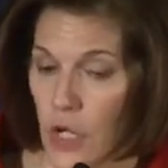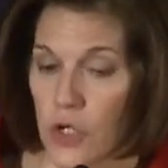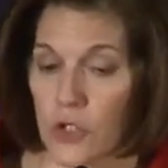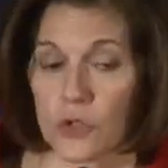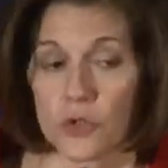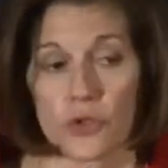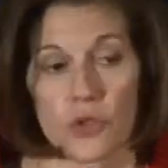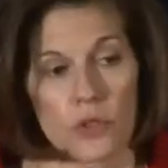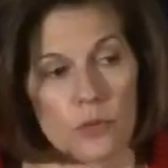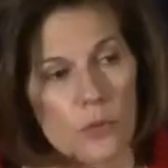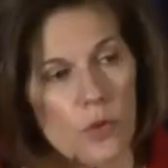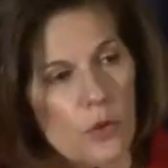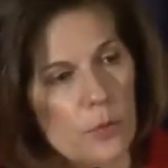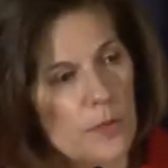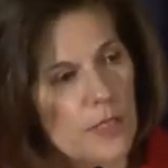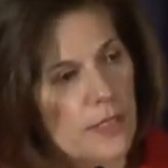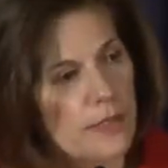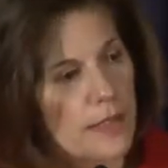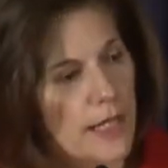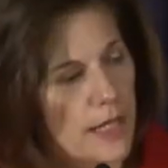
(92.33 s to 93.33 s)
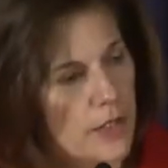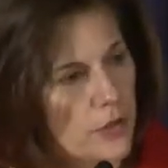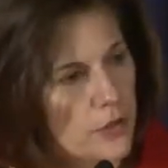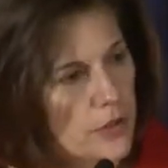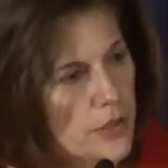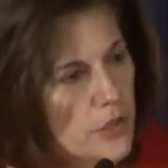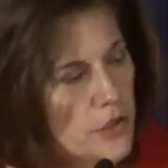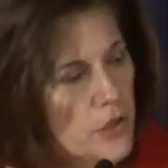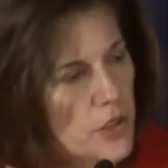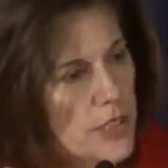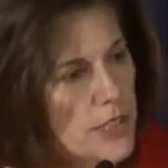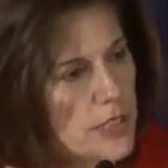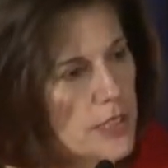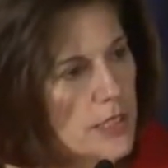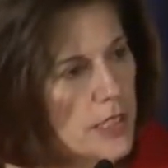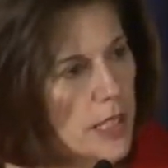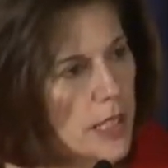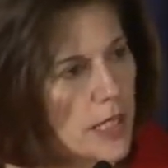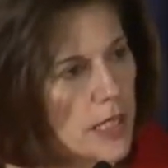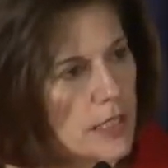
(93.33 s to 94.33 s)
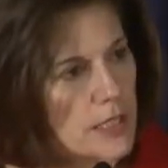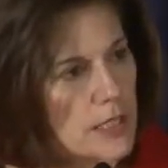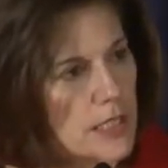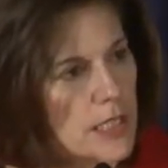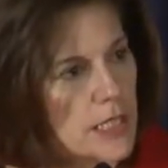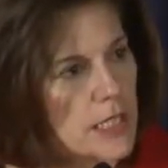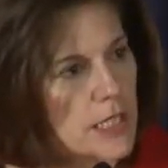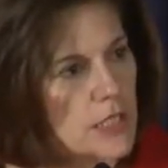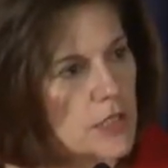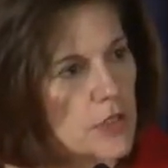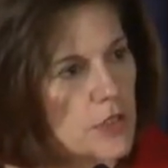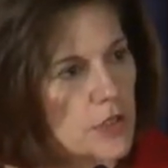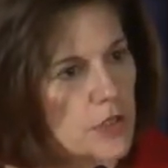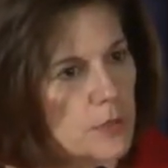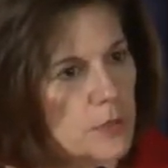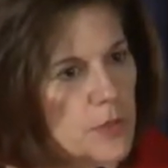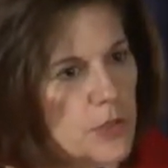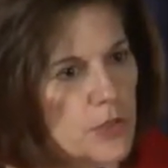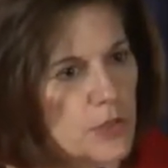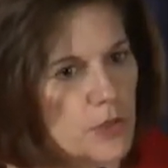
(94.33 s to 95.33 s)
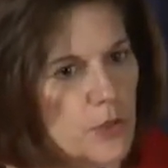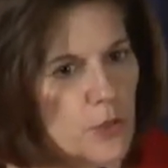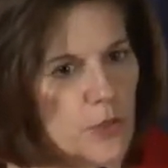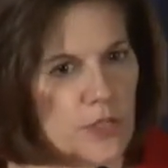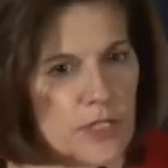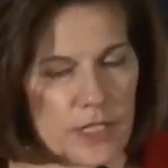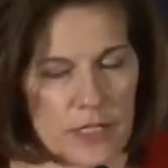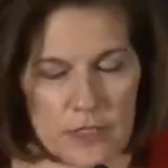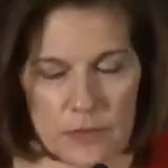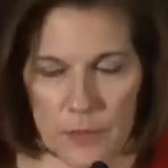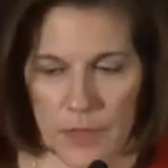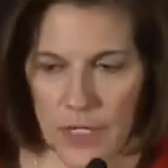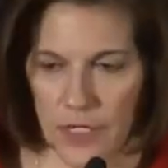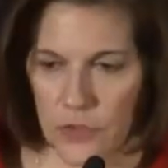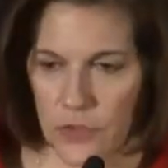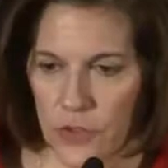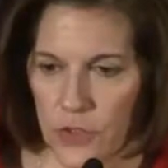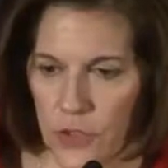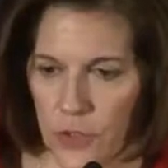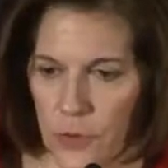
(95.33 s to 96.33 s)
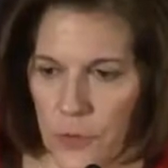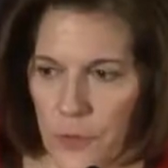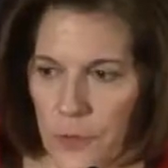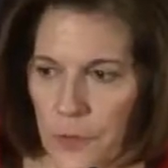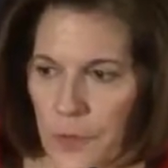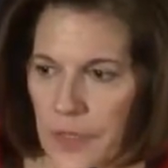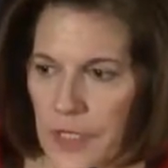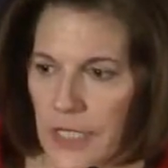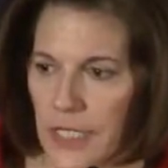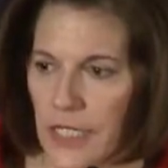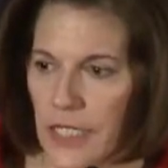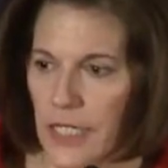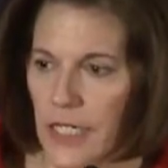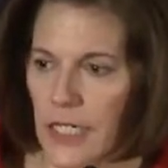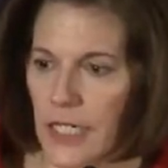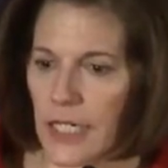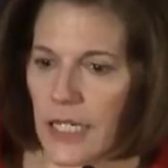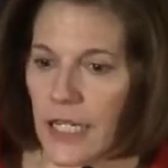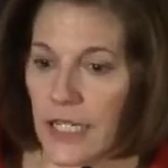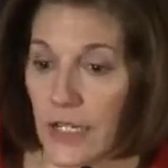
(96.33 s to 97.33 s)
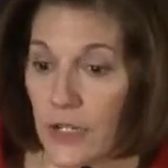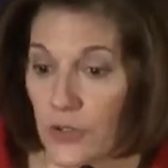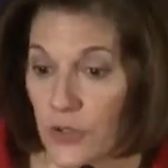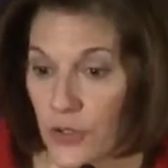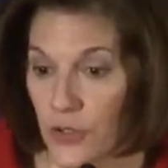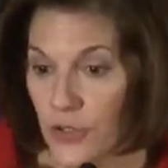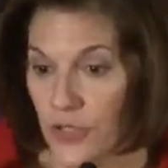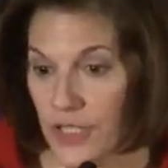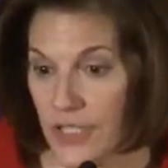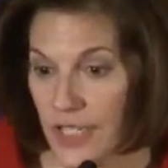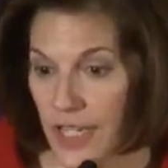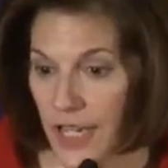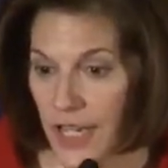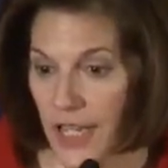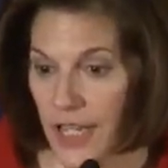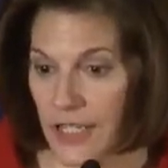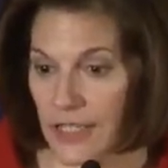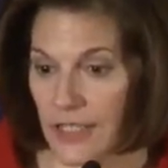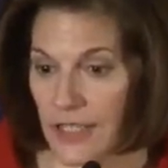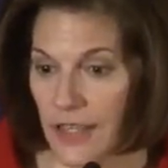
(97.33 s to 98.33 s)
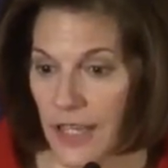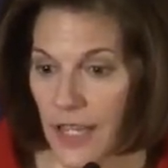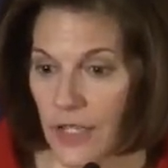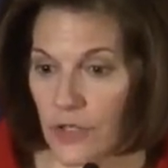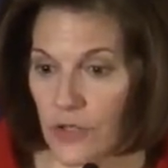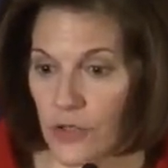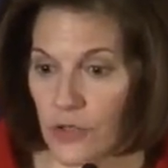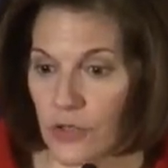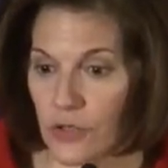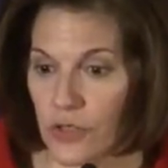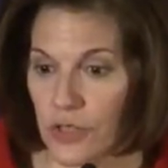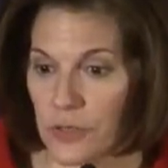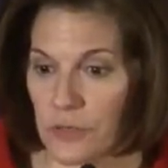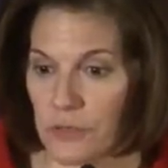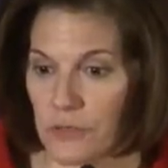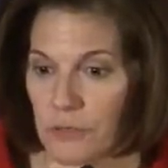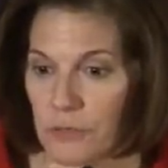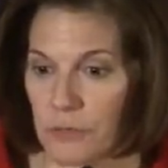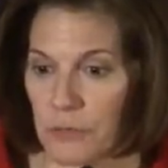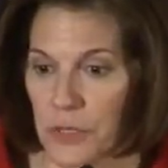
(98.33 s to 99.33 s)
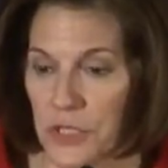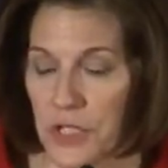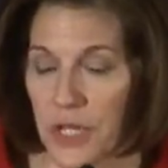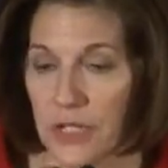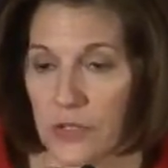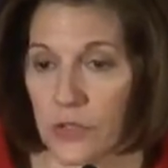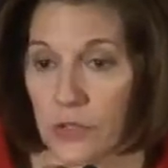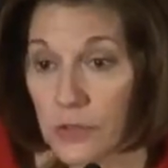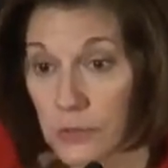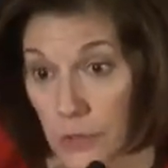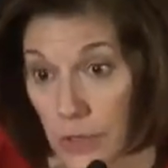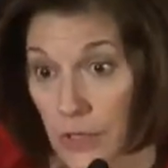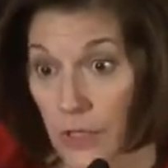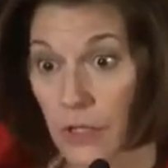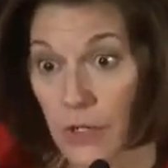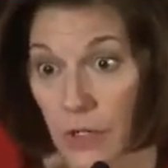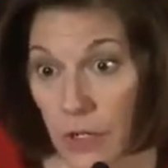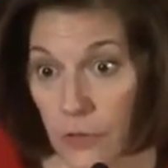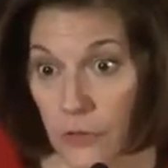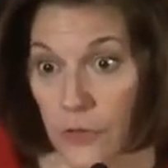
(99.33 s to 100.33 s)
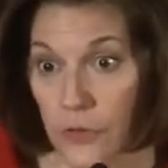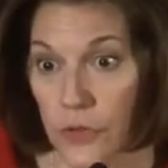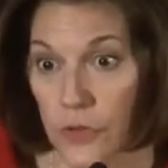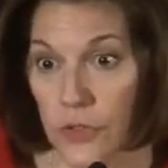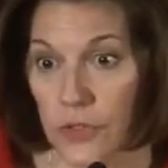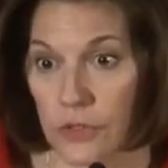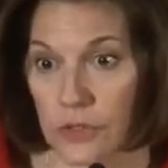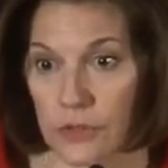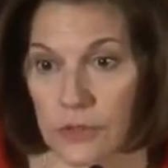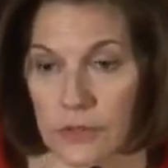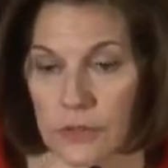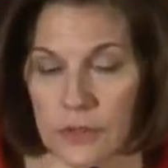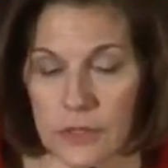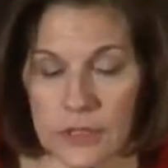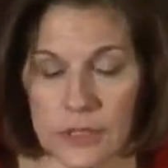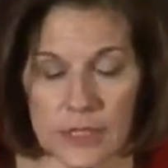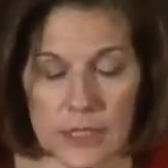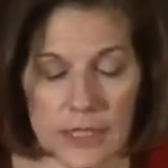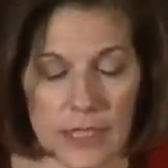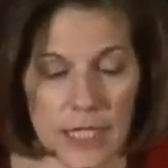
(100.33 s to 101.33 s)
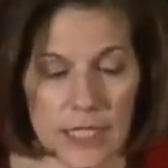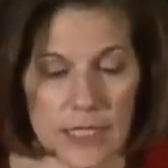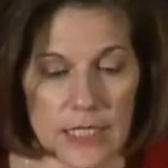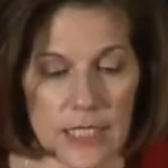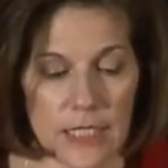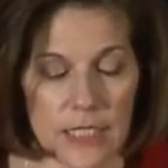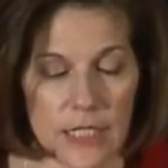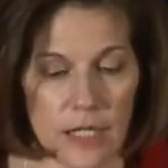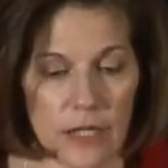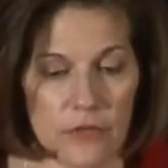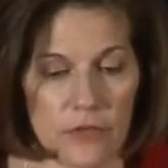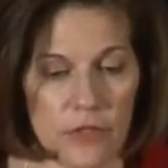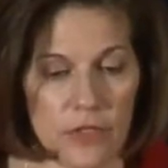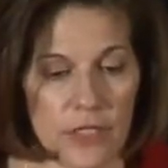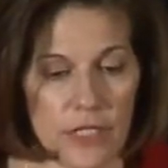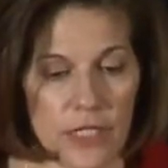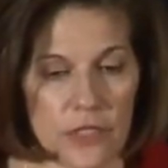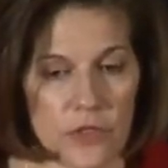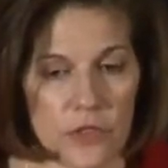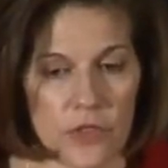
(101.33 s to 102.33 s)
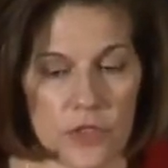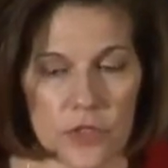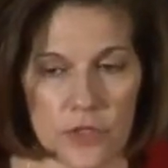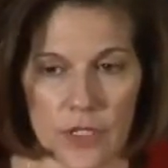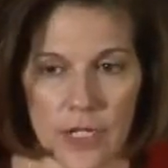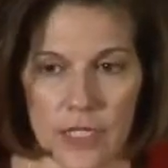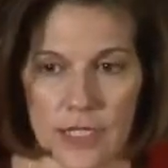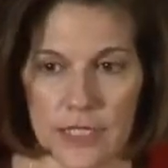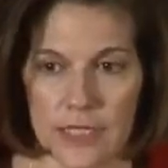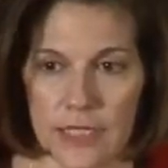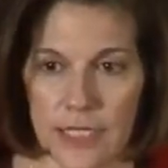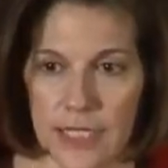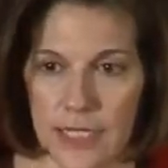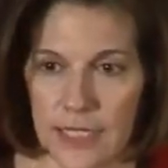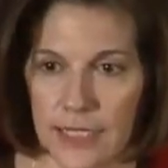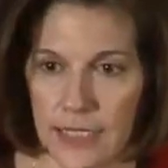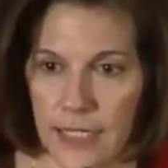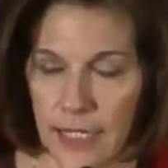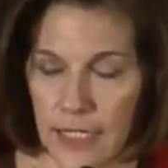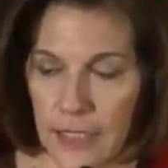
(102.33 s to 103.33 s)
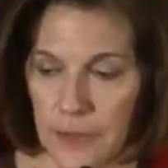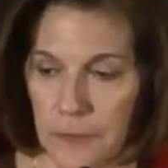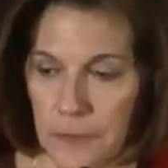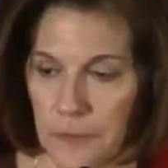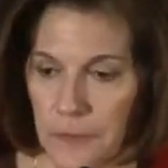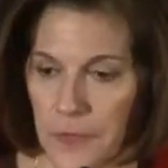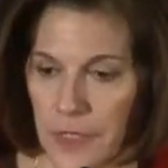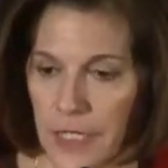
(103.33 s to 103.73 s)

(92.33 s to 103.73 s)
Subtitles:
So she wrote me a letter and she said, "Dear Ms. Cortez-Masto, I understand that you could potentially be our first Latina ever elected to the United States Senate.